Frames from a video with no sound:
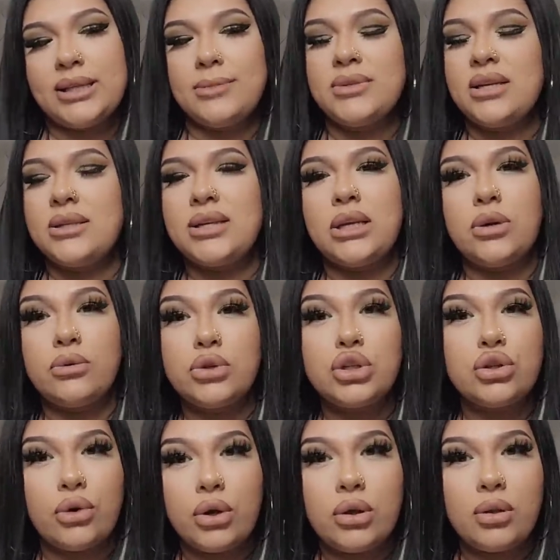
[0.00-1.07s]
Sometimes I don't
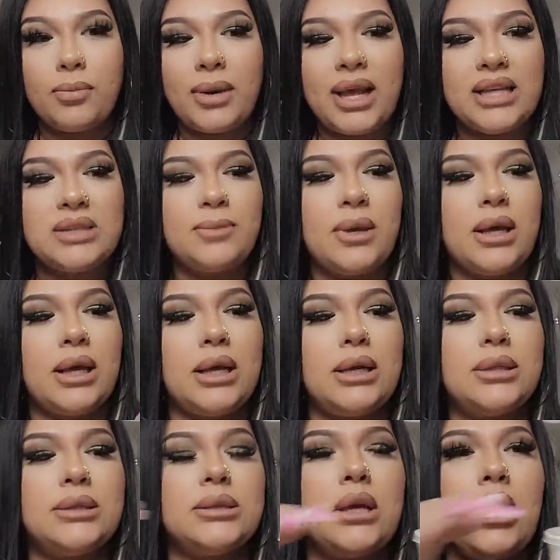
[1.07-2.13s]
show you the place
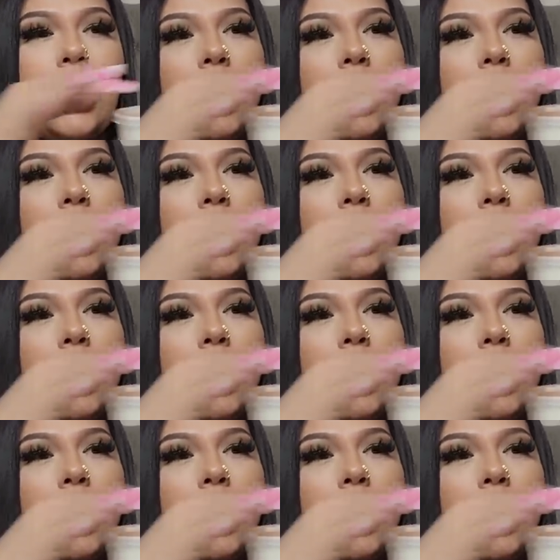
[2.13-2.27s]
because